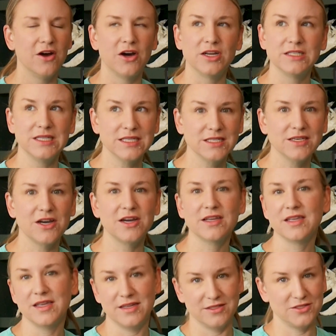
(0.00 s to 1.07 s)
on
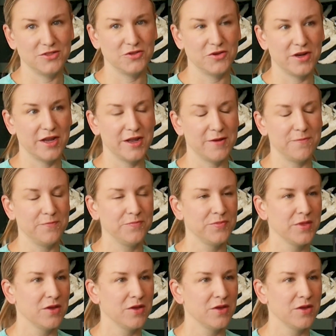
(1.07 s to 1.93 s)
TikTok, Instagram.